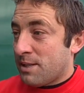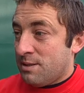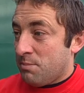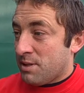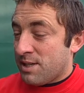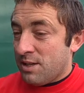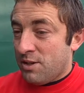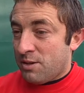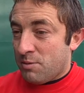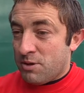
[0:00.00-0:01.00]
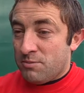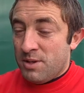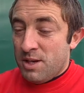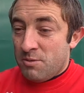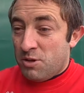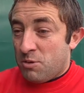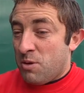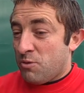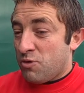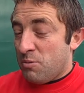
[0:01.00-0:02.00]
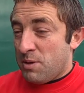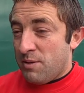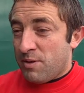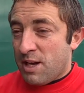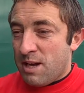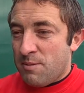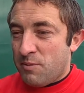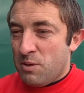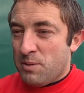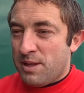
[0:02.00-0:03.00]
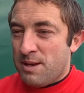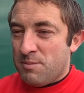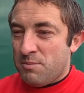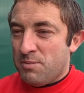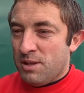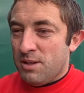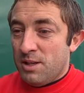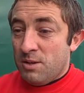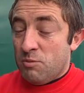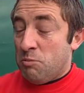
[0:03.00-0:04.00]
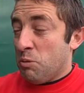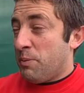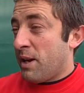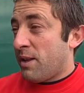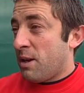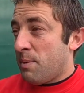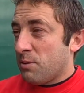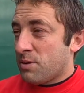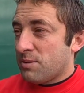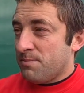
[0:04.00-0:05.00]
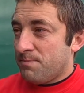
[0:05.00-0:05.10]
That's simple as that. Like, we're going to go out and try and win every game, and if we win them, then we'll be up there, thereabouts.